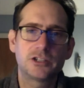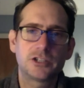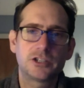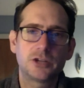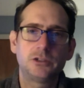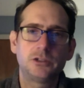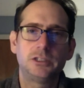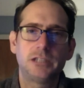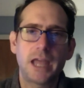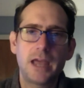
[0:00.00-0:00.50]

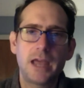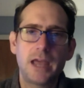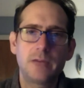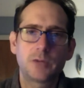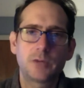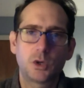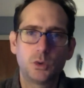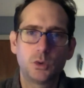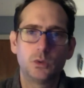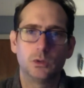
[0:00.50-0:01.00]
so damn
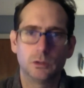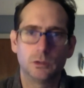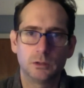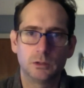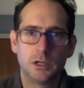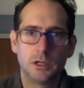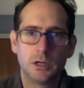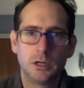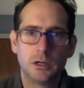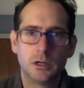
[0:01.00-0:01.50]
cool,
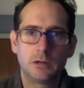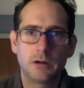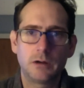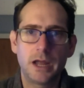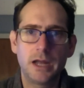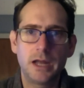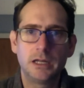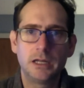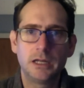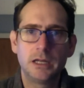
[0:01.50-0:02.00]

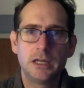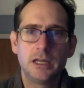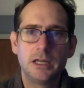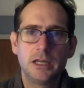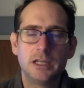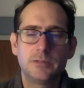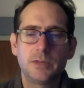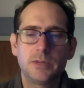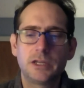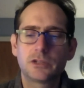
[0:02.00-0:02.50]
right?
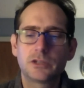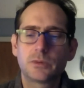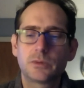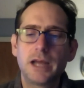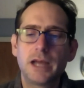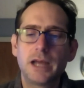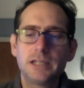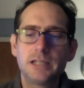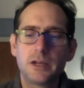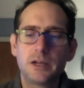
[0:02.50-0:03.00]
It's because what
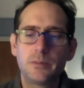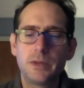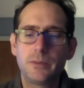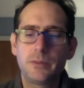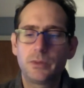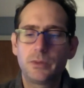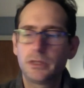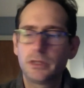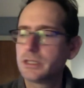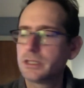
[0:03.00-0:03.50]
I tell
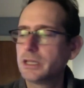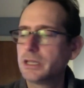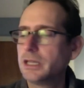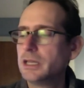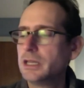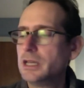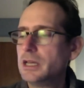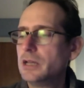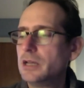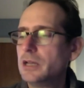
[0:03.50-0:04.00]
people is that
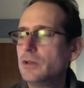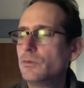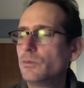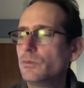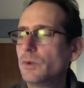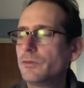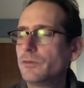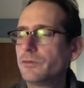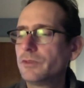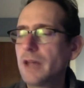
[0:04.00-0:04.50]

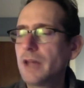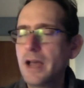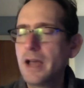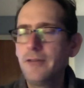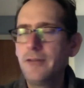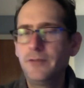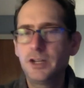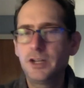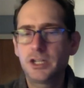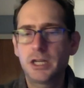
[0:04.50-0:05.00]
what fly
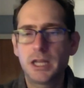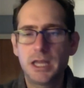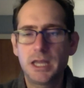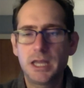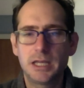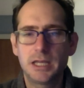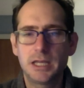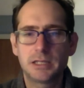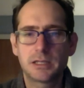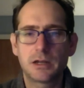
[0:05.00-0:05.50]
fishing
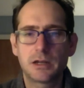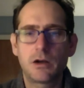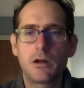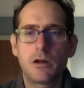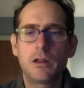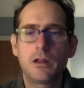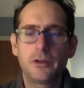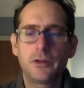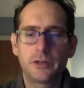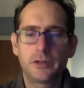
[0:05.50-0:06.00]
is that
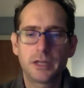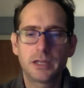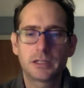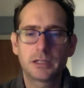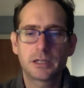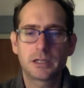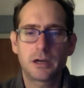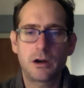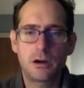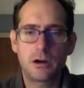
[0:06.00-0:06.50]
all other
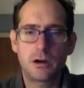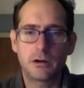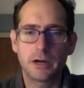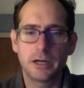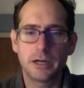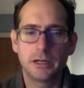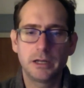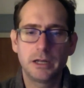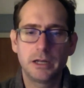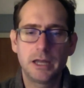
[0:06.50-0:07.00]
things
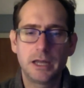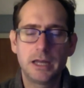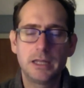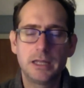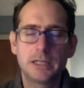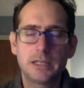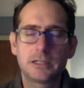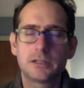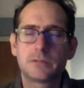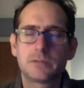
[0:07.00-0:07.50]
aren't, and
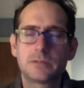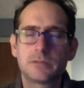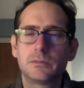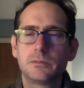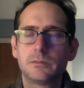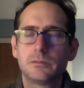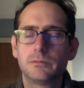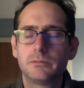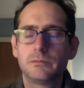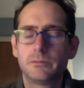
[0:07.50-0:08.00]
this is
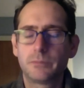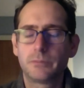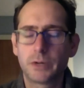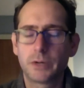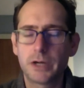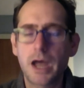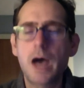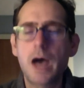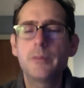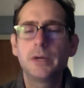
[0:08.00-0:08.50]

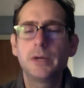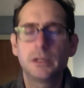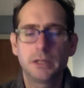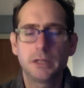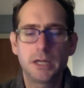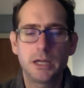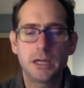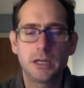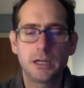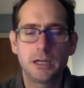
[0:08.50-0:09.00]

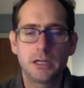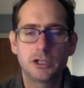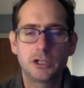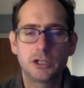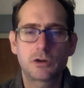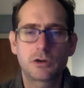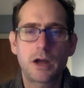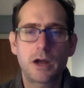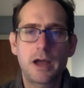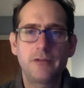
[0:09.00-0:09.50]
predominantly in
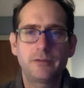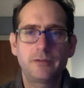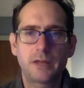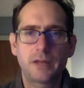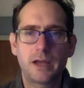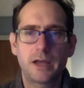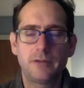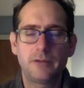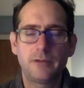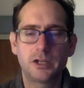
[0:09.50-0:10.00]
dry
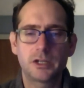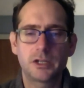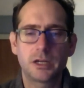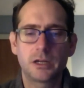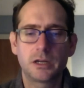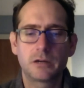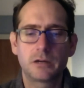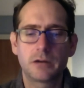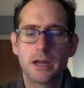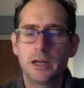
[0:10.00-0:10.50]
fly fishing,
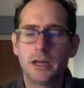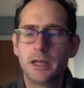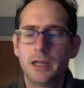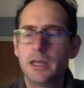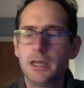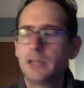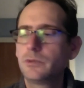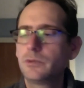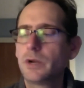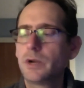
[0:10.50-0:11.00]
right?
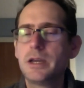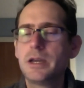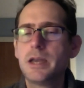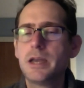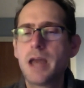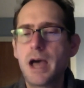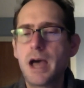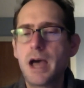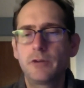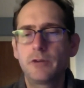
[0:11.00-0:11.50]
We are
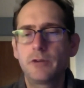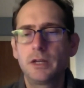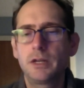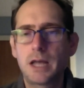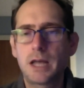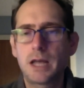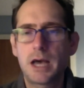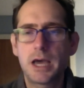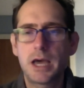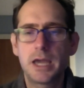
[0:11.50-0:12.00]
not
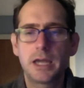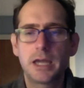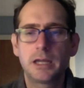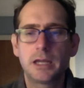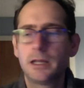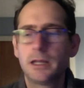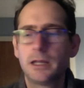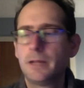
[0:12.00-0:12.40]
relying